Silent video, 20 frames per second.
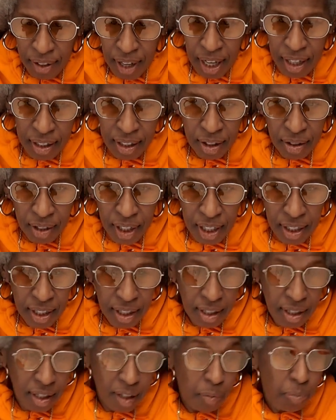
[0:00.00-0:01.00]
I know that this
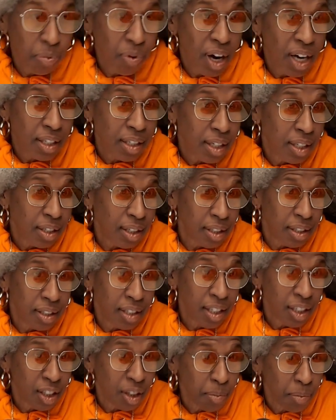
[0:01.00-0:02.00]
is a process. It's
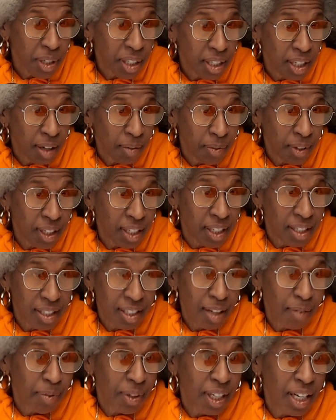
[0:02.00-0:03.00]
teaching me something. It's mm -hmm.
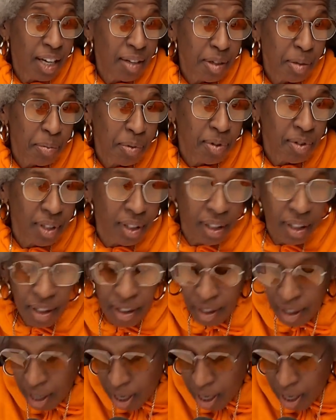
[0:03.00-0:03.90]
something I'm supposed to learn.